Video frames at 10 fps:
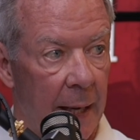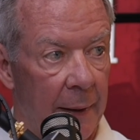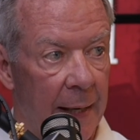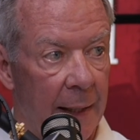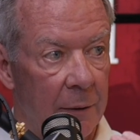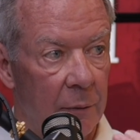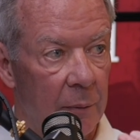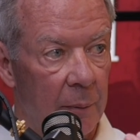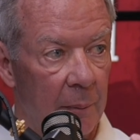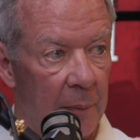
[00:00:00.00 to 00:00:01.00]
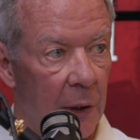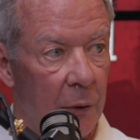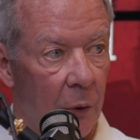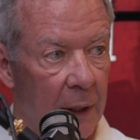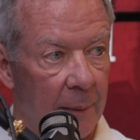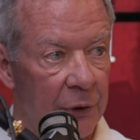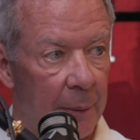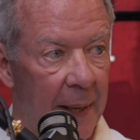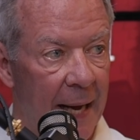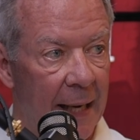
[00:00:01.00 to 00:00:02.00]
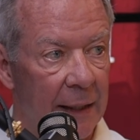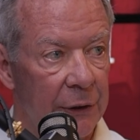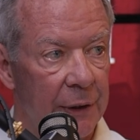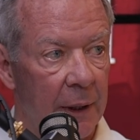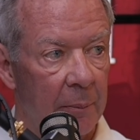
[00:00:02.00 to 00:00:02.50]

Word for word: and that miracle comes to pass,